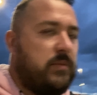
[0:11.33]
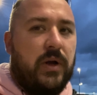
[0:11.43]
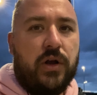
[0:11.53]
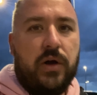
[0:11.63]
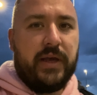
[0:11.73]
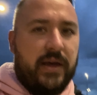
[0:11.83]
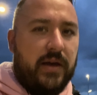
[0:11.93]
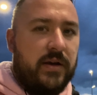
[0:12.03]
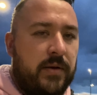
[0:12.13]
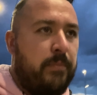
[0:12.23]
I've got to get
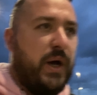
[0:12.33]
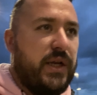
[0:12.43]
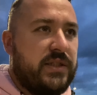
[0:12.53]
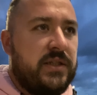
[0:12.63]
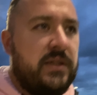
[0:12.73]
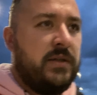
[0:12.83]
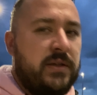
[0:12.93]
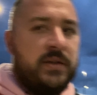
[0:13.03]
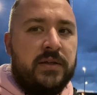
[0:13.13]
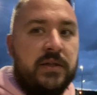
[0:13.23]
a bus
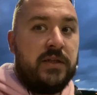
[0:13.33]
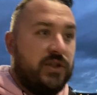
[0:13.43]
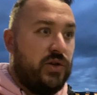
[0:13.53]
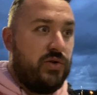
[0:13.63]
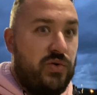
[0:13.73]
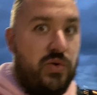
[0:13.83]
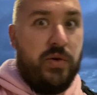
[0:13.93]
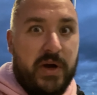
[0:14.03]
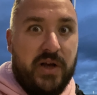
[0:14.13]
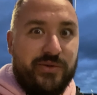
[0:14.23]
to
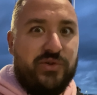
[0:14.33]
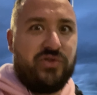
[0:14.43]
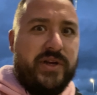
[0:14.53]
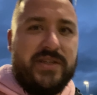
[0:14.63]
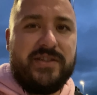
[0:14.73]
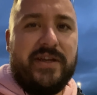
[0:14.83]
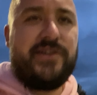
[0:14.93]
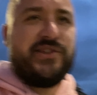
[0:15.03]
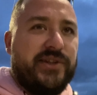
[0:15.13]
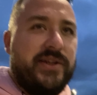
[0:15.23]
Basel train
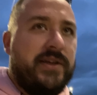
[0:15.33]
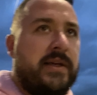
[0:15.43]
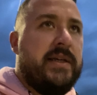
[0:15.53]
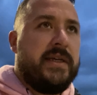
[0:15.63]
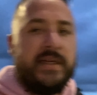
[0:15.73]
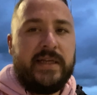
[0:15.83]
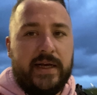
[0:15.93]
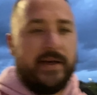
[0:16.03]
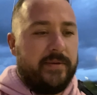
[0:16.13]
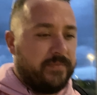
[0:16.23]
station
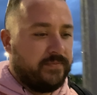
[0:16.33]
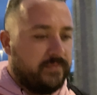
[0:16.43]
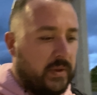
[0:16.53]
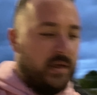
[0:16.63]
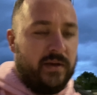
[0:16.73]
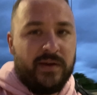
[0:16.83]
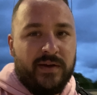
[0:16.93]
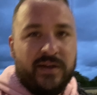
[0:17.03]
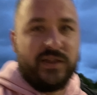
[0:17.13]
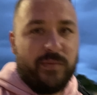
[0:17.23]

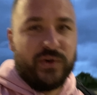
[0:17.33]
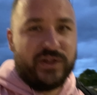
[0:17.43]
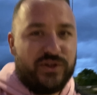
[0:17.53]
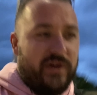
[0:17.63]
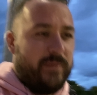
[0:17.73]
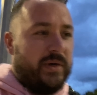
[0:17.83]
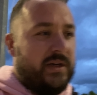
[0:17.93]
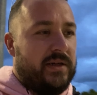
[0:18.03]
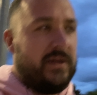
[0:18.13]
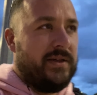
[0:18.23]
because I'm on a trip,
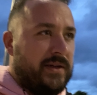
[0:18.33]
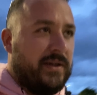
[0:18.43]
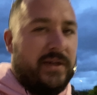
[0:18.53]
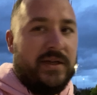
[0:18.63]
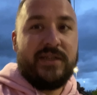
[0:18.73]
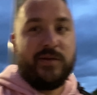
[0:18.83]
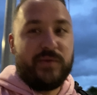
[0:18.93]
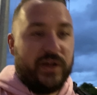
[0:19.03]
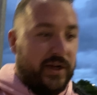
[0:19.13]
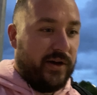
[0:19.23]
because I'm
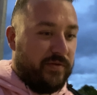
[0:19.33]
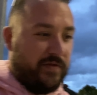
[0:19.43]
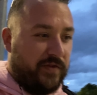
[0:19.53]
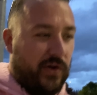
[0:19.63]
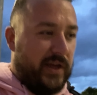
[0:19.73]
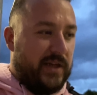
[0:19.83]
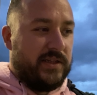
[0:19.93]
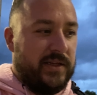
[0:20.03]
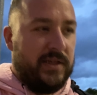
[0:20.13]
going to go and find